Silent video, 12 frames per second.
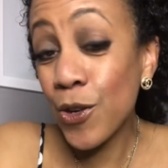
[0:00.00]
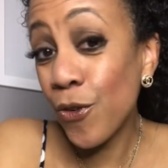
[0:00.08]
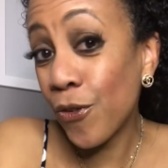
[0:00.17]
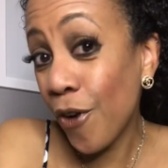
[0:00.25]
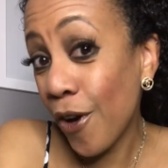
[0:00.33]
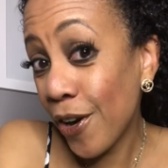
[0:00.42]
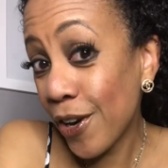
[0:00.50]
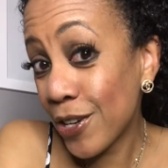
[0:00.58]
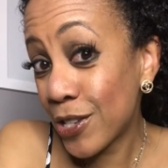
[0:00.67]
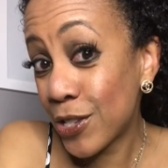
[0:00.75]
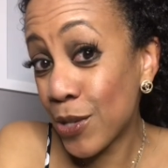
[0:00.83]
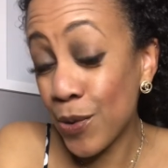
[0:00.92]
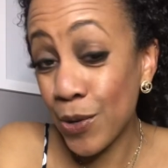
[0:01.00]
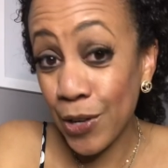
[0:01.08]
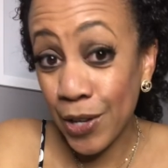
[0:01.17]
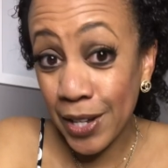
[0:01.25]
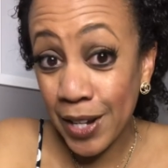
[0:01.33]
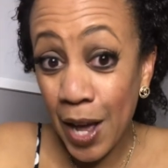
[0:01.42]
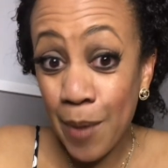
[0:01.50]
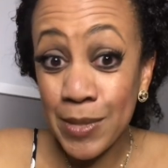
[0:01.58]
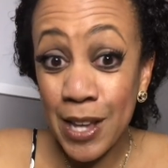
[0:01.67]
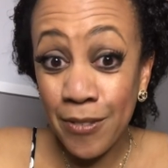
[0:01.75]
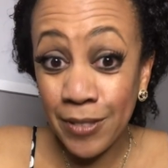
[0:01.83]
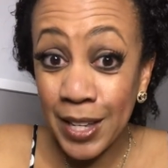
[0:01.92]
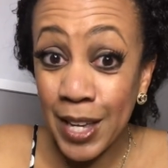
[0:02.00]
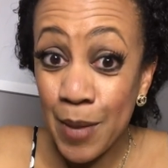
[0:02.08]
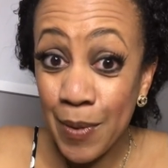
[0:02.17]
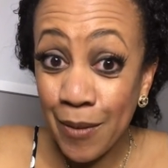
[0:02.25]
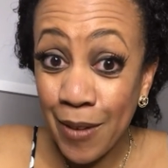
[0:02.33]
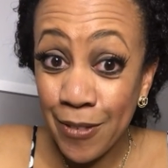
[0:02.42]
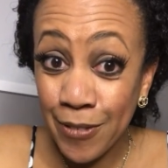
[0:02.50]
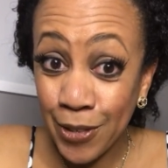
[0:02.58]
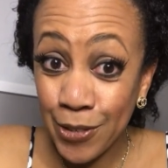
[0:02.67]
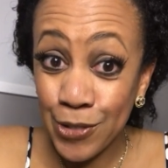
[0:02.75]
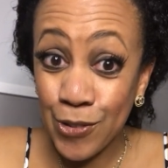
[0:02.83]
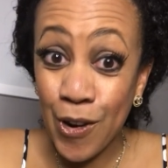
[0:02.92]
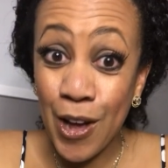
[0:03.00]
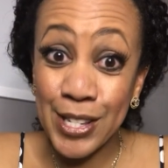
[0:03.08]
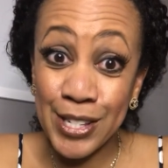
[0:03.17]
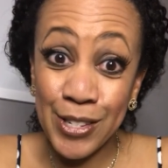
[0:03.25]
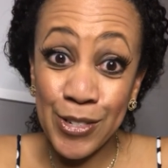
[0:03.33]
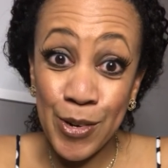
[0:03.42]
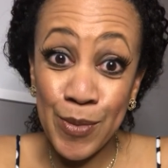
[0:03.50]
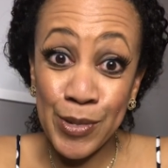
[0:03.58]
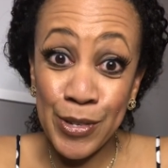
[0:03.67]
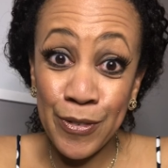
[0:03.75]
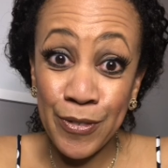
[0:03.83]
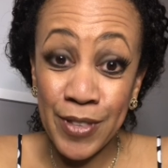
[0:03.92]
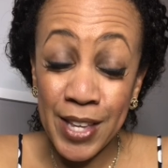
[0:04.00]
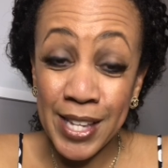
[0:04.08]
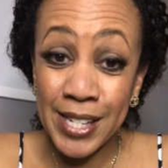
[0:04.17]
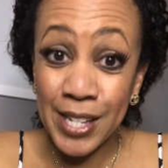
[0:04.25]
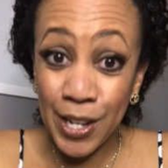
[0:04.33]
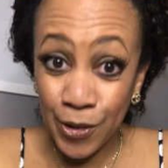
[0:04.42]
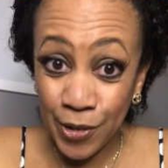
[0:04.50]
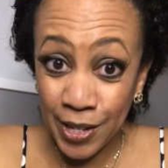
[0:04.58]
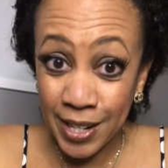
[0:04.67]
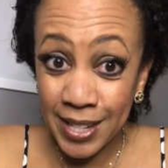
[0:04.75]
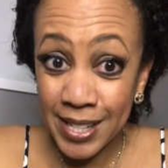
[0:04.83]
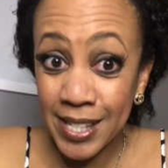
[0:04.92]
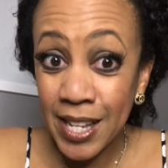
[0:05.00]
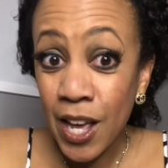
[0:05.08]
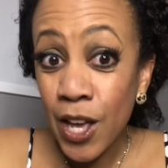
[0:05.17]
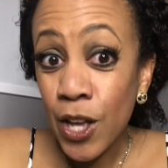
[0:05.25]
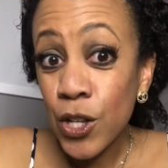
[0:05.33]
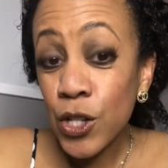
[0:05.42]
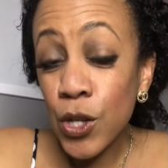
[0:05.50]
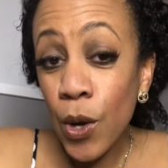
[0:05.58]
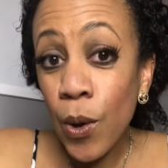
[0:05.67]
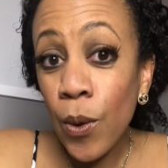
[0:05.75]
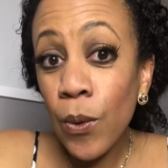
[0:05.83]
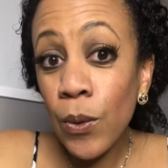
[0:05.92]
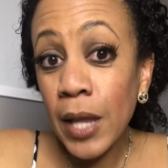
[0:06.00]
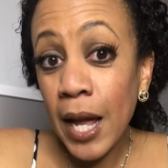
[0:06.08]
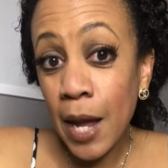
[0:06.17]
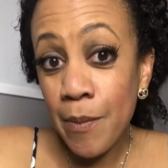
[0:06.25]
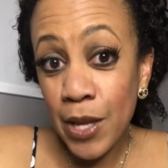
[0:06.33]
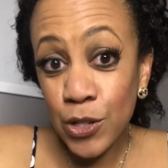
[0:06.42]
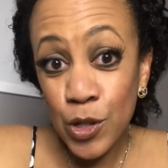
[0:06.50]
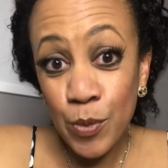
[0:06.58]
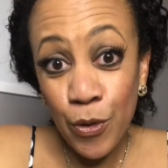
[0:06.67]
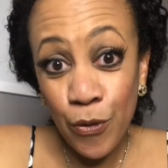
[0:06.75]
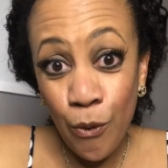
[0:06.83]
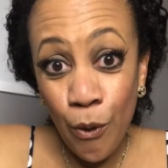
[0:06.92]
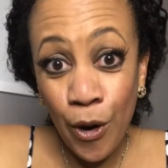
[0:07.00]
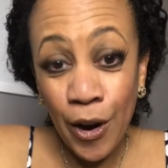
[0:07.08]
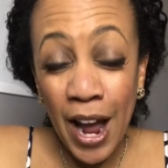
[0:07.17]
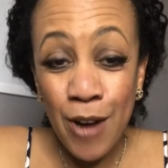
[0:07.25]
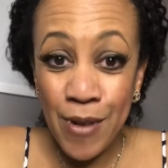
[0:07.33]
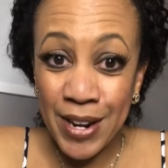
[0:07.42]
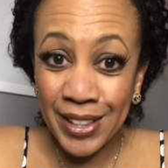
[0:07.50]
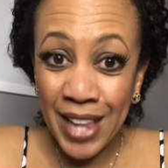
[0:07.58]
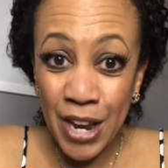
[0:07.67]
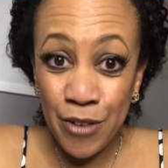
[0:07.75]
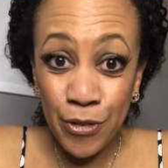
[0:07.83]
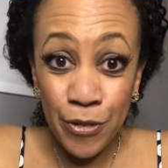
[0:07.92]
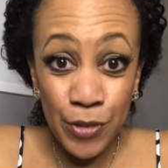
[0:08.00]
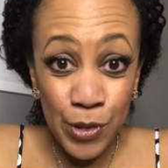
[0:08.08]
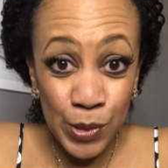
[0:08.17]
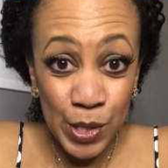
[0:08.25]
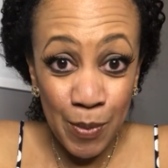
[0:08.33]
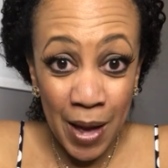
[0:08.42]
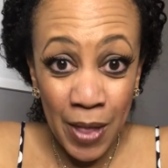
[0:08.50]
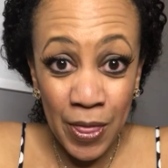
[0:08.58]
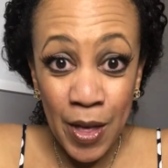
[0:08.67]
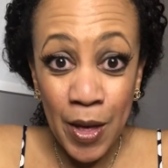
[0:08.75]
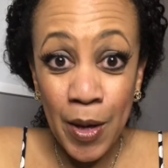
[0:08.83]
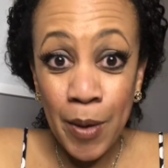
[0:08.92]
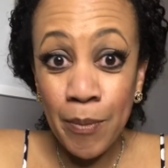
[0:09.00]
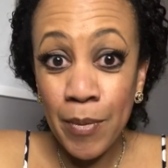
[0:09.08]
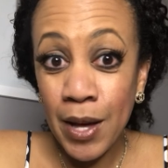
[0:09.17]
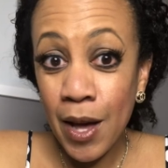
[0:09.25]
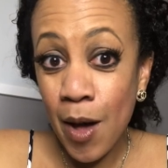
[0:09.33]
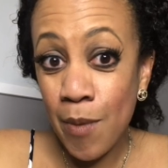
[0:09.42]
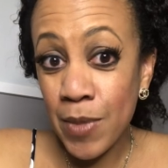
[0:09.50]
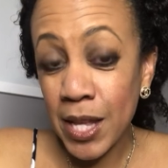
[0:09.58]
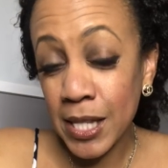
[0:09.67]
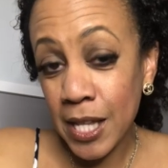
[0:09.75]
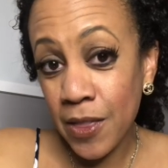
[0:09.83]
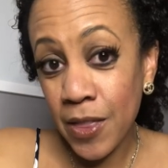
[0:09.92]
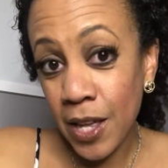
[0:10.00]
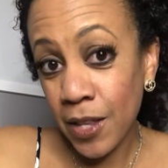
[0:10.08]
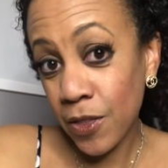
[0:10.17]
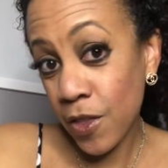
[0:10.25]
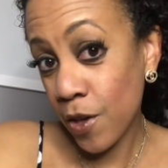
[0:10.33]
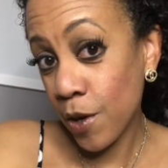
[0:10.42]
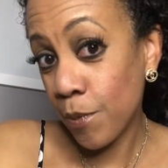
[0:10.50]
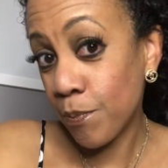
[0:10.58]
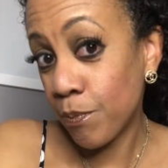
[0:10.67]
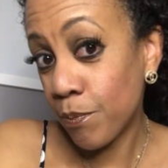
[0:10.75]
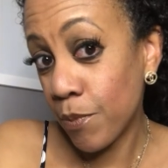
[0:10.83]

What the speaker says: far, so good. I'm definitely keeping my fingers crossed in terms of these earrings. So like I mentioned before, I read a lot of reviews about them that said that the